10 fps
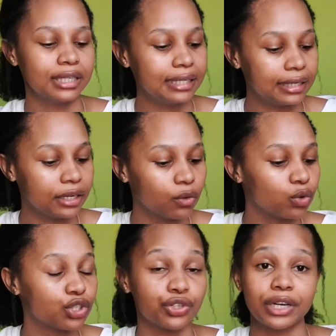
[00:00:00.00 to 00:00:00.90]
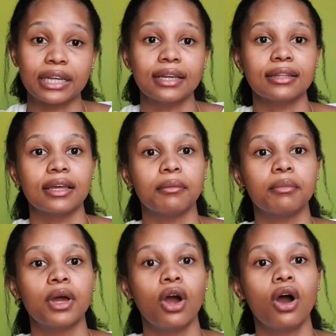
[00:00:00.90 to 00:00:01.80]
eating or drinking
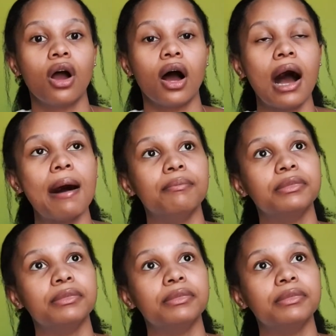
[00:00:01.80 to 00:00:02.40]
them.